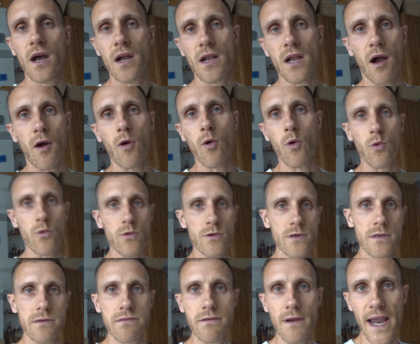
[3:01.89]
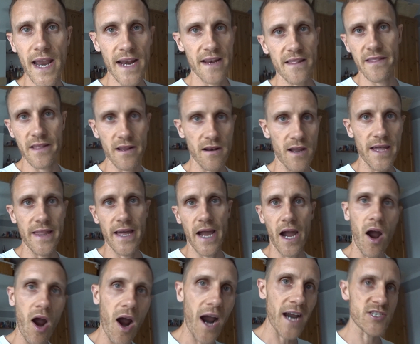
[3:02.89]
cold, anything like that.
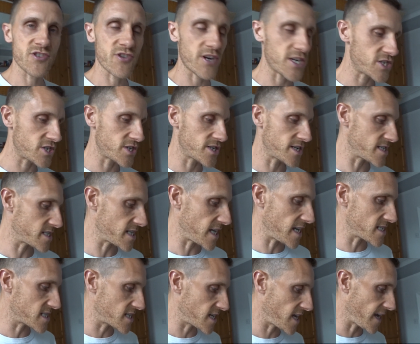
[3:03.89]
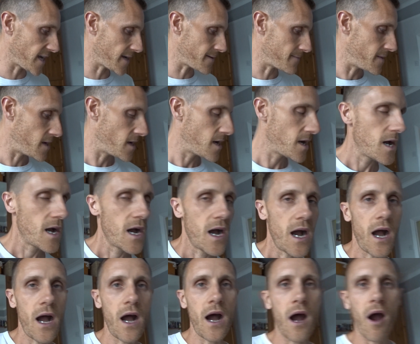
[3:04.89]
Hydration is key.
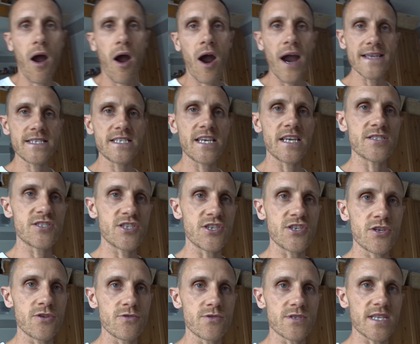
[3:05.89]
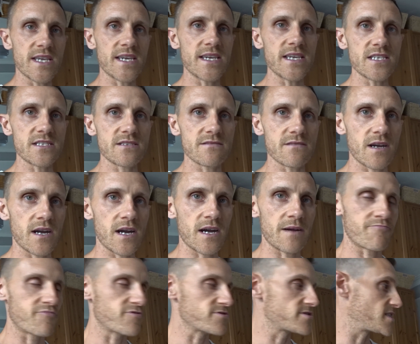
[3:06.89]
I tend to use these
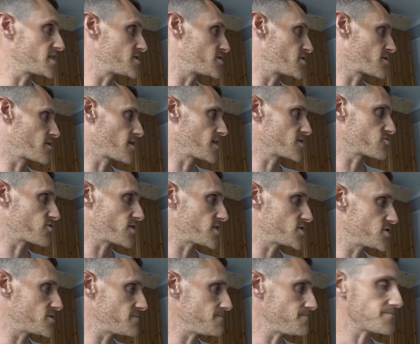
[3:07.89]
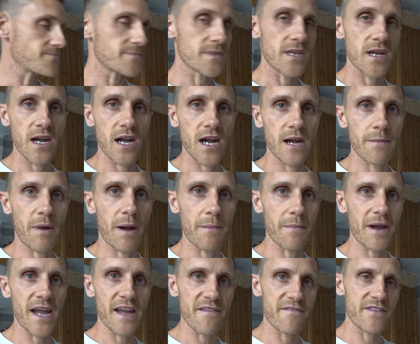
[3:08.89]
precision hydration. I'm
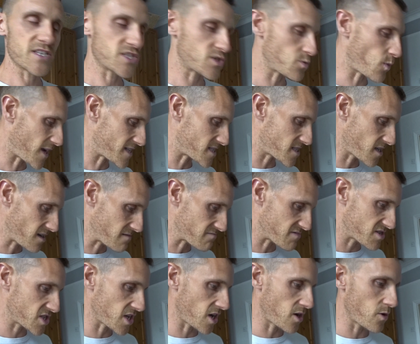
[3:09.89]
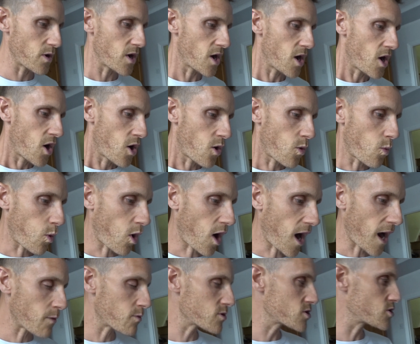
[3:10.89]
a heavy sweater, so what
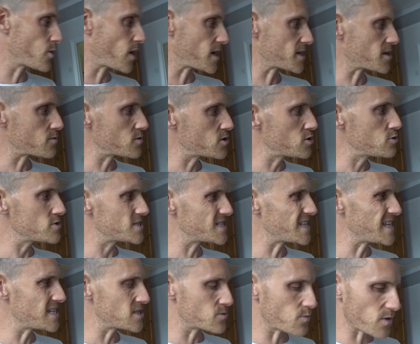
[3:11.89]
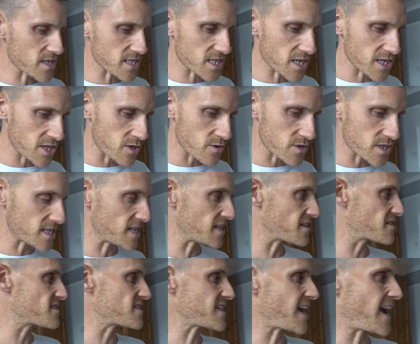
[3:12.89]
I will do, I don't use these ones, I use the
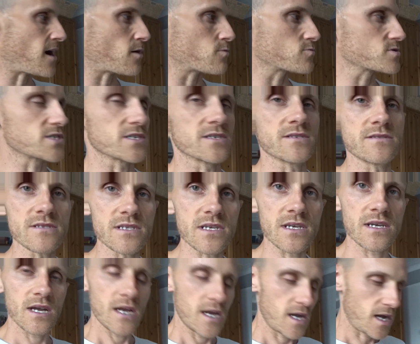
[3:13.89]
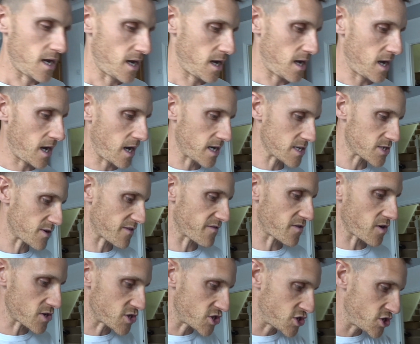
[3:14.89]
1000. So I've
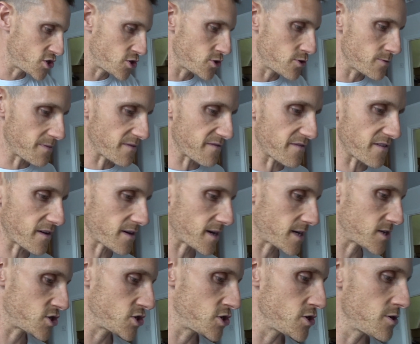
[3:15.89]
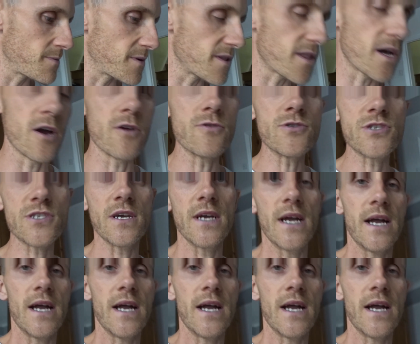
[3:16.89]
got a tube of those,